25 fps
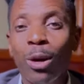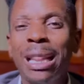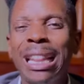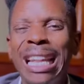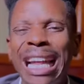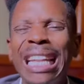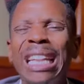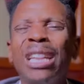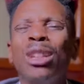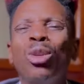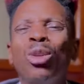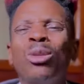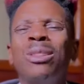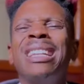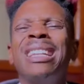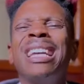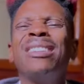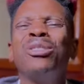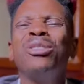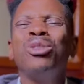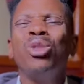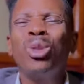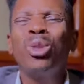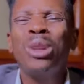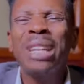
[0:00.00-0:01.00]
Your landlord
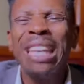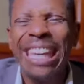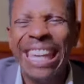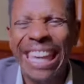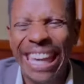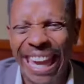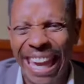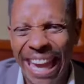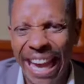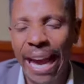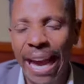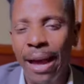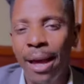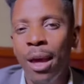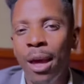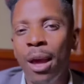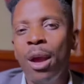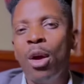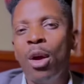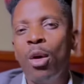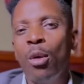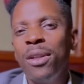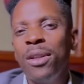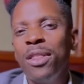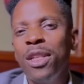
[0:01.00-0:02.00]
does not care
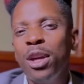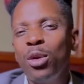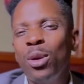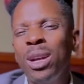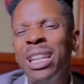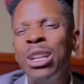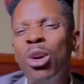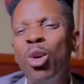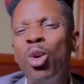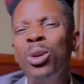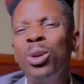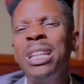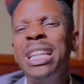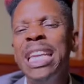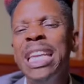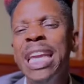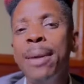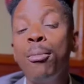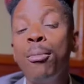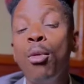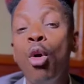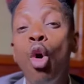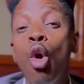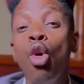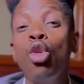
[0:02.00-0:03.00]
whether you're an
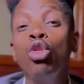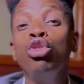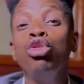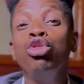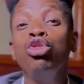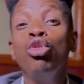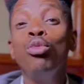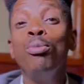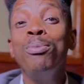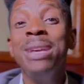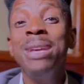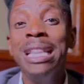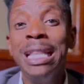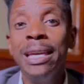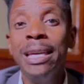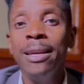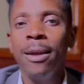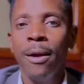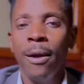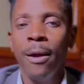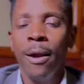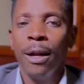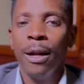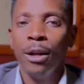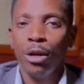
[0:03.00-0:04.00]
ODM or
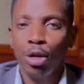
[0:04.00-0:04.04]
Jubilee.